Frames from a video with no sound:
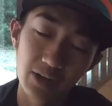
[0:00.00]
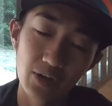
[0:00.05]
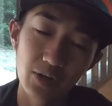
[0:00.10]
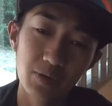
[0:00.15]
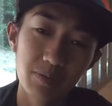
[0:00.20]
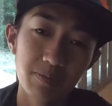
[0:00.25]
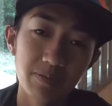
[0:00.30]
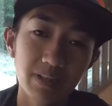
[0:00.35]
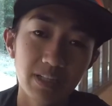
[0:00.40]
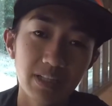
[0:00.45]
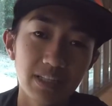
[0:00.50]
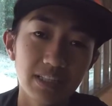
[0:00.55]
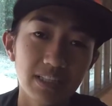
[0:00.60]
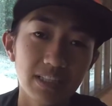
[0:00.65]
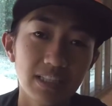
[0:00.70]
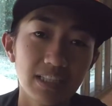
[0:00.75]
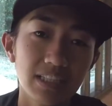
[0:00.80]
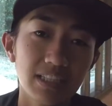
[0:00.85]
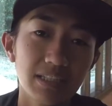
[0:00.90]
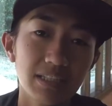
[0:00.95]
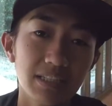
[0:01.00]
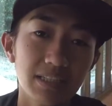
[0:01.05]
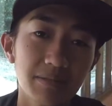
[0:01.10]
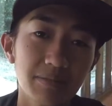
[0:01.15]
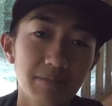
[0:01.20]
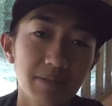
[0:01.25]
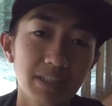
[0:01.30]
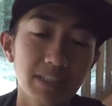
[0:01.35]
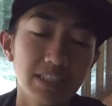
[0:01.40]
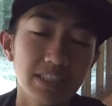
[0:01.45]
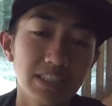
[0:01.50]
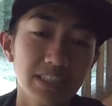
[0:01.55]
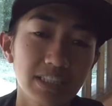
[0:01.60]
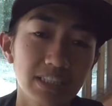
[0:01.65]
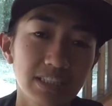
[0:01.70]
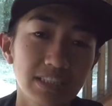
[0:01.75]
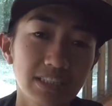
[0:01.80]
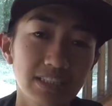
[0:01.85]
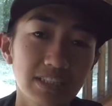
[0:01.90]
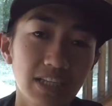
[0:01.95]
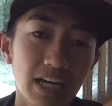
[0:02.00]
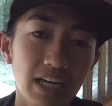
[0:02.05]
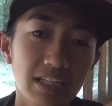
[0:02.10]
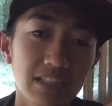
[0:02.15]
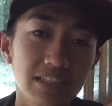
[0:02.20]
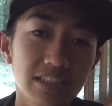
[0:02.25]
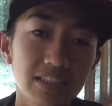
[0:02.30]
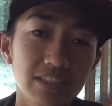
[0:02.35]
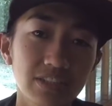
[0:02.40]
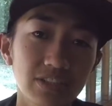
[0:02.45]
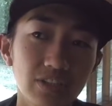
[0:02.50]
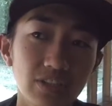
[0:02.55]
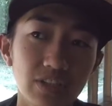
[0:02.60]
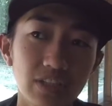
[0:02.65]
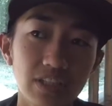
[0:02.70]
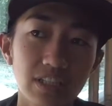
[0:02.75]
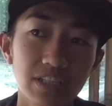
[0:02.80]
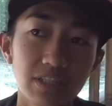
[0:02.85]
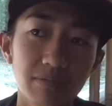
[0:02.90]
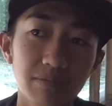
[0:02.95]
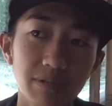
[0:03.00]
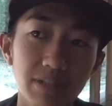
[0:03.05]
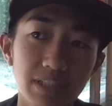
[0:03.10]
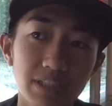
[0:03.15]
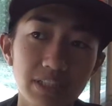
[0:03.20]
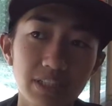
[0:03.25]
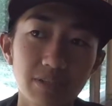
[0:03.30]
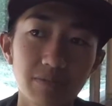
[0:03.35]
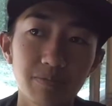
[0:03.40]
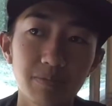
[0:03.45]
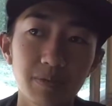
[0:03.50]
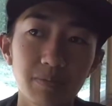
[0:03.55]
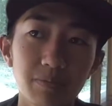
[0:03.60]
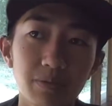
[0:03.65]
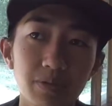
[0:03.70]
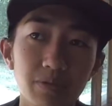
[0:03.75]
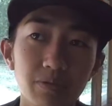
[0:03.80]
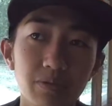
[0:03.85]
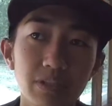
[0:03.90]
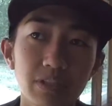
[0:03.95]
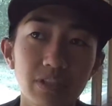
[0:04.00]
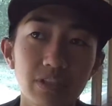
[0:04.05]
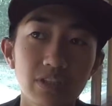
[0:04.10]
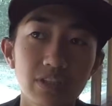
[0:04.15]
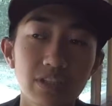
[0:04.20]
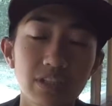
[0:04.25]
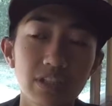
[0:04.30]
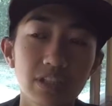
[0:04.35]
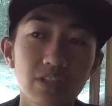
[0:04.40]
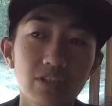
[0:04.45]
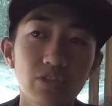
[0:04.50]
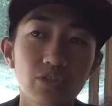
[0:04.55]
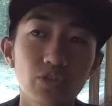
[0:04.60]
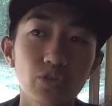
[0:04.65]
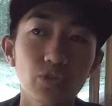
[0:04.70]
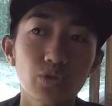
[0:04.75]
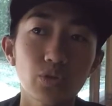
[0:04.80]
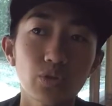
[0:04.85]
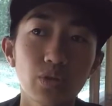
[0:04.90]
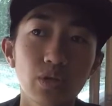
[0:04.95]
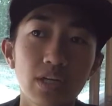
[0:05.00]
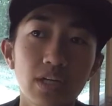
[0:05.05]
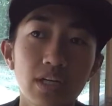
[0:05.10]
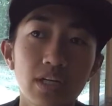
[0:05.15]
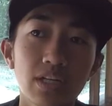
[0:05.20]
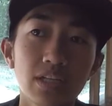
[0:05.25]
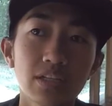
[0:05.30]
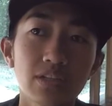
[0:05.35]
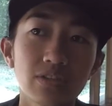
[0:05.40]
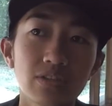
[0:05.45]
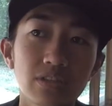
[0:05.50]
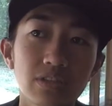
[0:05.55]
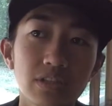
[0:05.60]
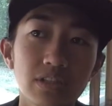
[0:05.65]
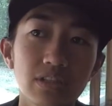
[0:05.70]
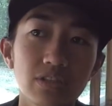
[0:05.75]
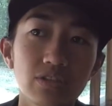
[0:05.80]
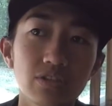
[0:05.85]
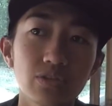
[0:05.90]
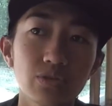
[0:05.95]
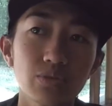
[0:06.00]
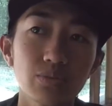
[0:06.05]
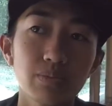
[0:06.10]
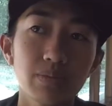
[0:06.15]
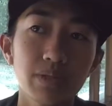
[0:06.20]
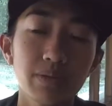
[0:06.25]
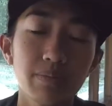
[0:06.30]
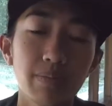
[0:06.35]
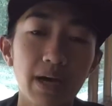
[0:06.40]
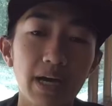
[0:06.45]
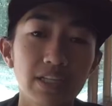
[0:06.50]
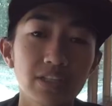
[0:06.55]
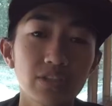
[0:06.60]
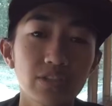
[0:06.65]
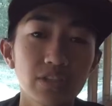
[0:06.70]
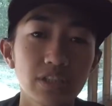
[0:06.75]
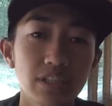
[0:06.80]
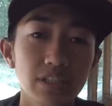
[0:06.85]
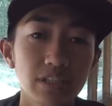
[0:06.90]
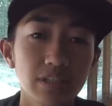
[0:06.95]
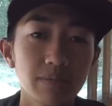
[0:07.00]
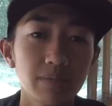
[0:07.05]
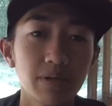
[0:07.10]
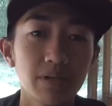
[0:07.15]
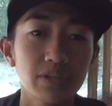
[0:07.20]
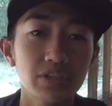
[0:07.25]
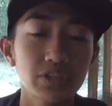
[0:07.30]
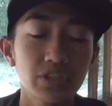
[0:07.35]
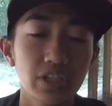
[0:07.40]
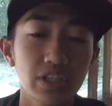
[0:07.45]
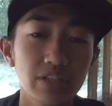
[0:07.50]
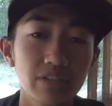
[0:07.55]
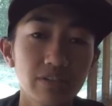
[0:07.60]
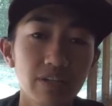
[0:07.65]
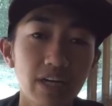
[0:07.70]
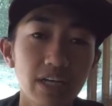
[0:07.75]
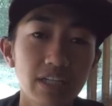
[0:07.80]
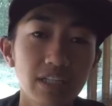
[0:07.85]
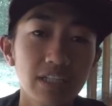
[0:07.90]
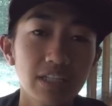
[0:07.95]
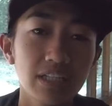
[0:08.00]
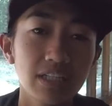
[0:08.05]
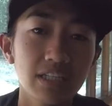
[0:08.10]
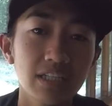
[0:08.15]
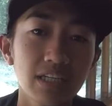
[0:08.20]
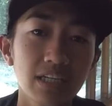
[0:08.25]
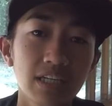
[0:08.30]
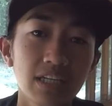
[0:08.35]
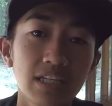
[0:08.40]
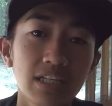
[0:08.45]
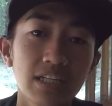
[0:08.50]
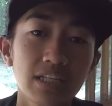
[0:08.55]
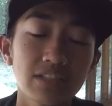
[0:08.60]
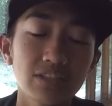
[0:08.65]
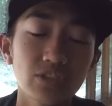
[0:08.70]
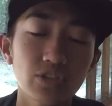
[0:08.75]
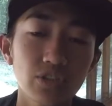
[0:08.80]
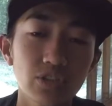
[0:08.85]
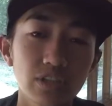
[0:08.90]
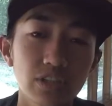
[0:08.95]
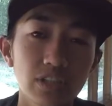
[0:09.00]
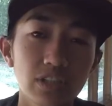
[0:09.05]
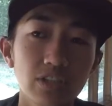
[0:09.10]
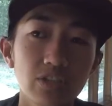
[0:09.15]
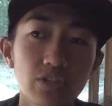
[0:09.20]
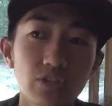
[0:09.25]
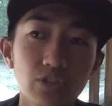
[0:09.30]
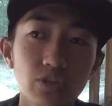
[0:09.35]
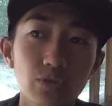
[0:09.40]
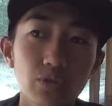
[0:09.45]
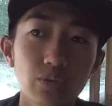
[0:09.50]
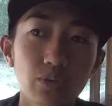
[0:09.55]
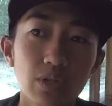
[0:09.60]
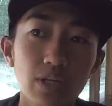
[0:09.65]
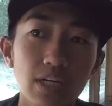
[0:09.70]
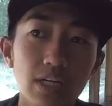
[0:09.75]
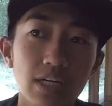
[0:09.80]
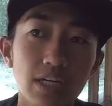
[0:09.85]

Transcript: hope that Malaysian runners or Malaysian people would continue to be passionate about trail running. Let's continue to